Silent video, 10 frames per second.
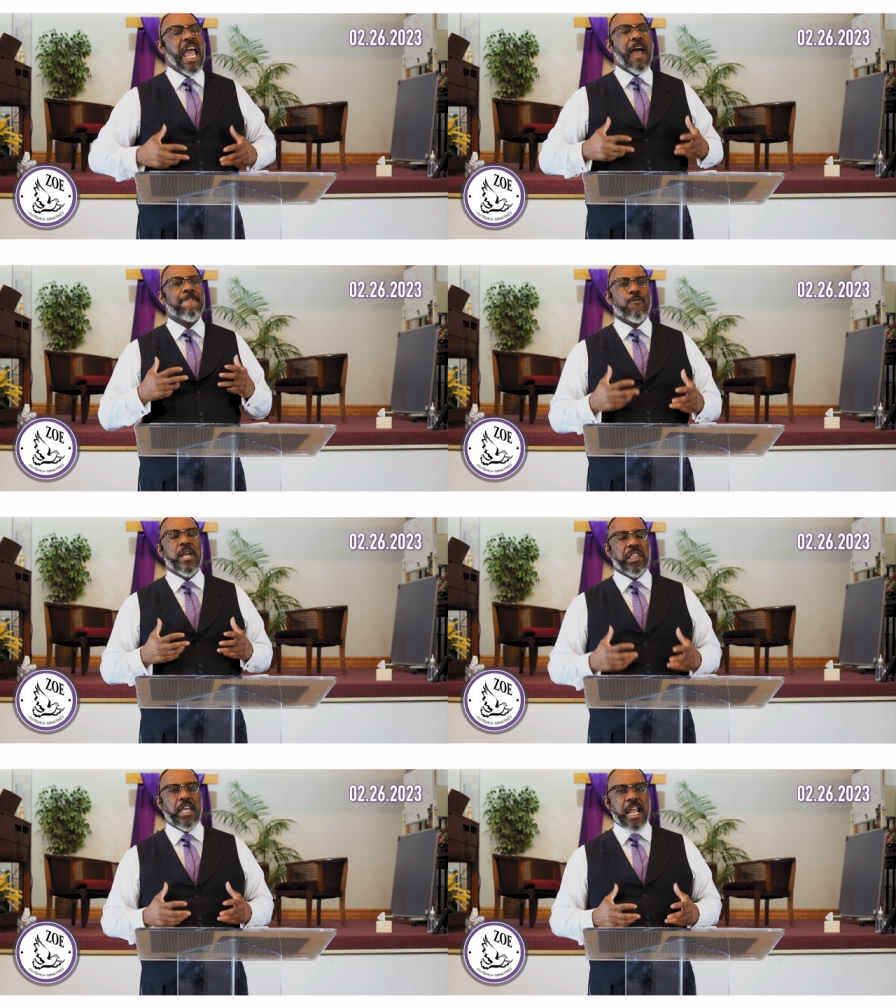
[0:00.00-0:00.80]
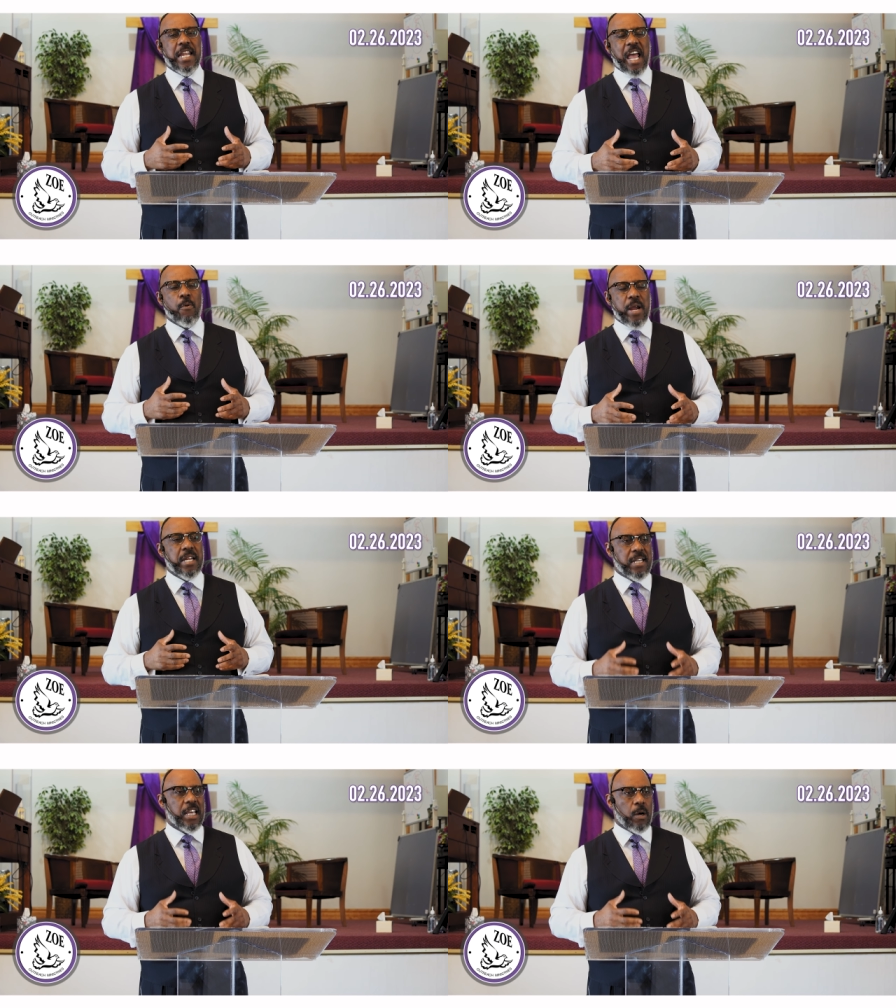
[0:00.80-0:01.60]
everything that
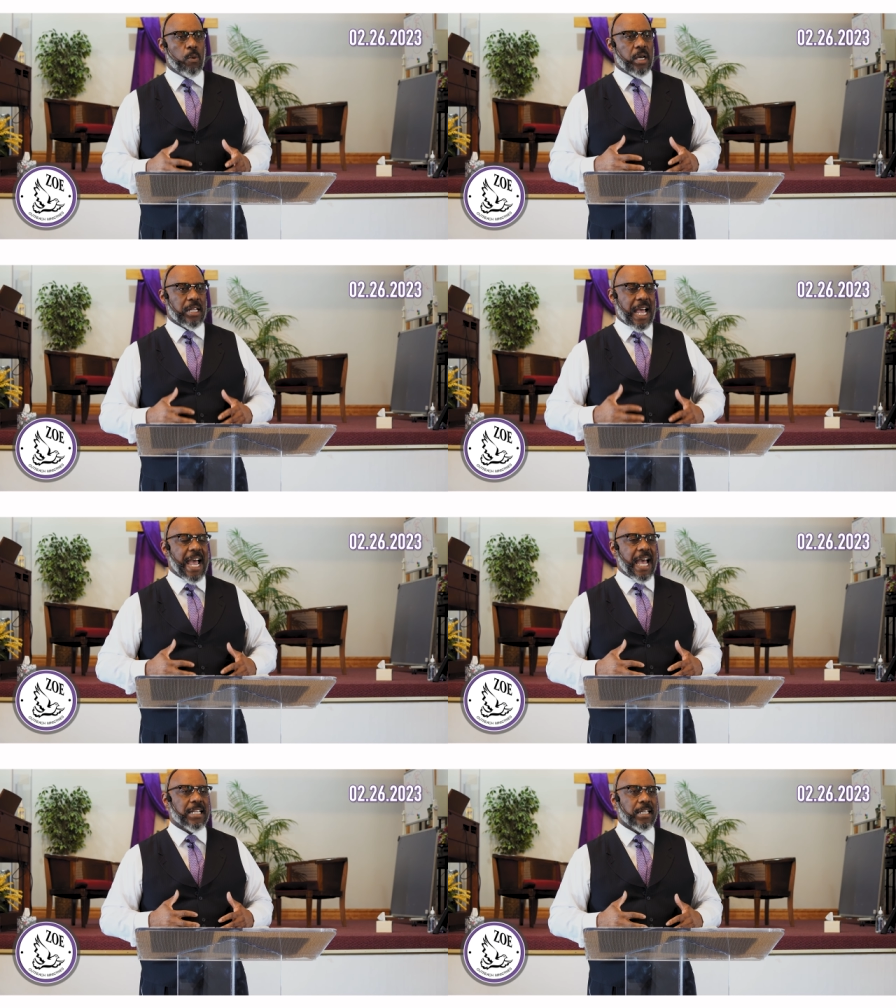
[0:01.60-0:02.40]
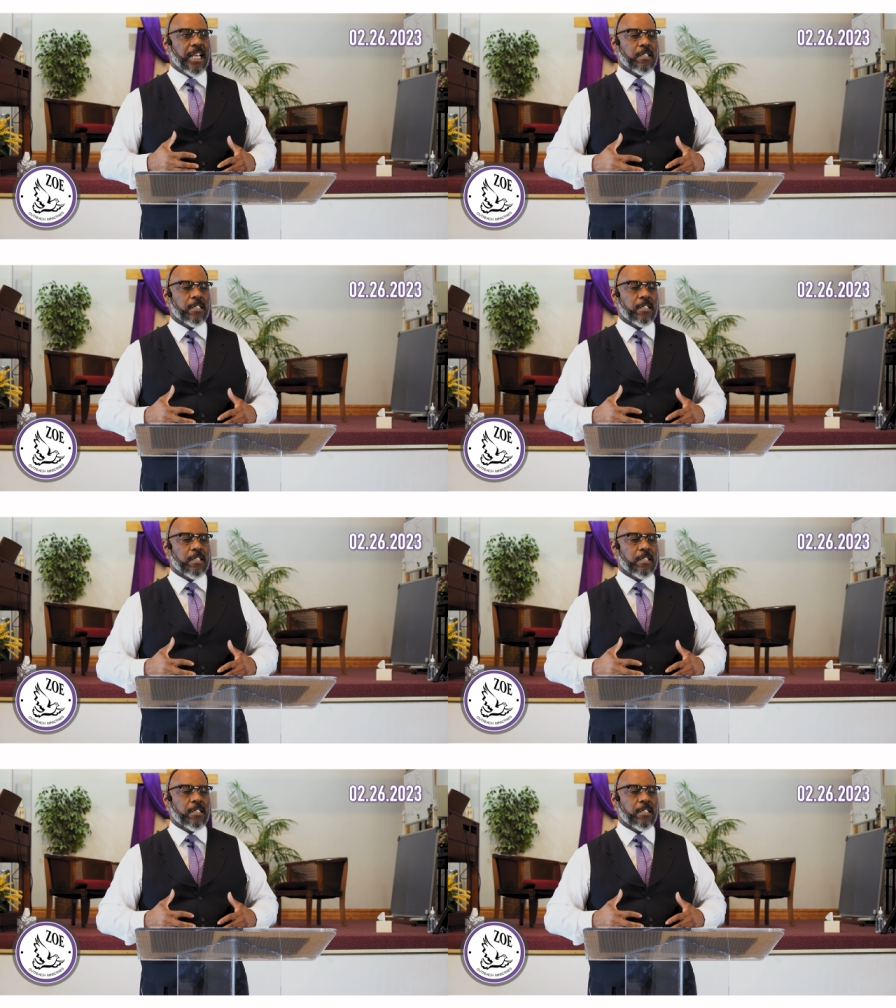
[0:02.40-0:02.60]
we deal with has